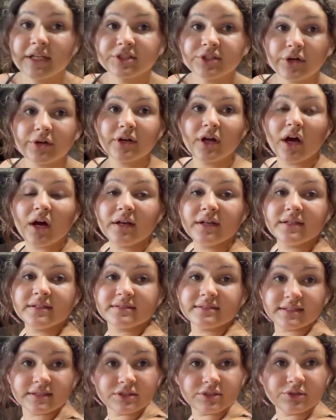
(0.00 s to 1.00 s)
aren't on, it
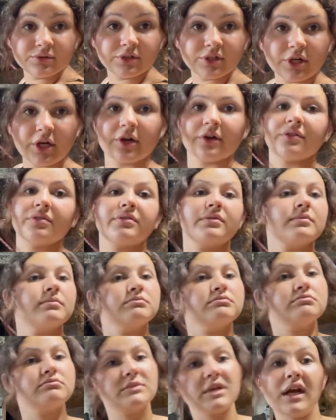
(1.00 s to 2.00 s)
didn't do the girth.
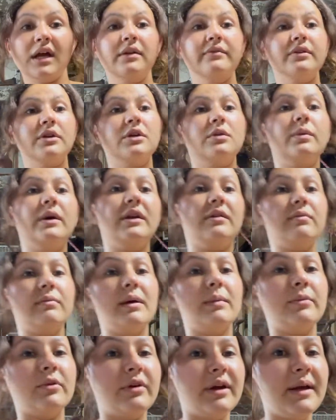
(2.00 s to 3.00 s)
Kind of a good way to
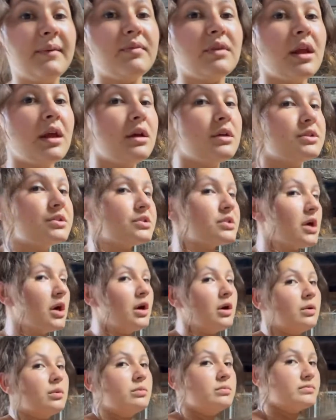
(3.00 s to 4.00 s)
remember it.
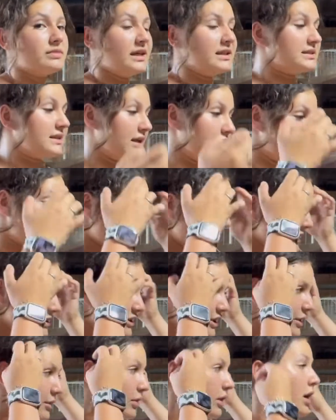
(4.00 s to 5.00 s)
So that's kind of what I do.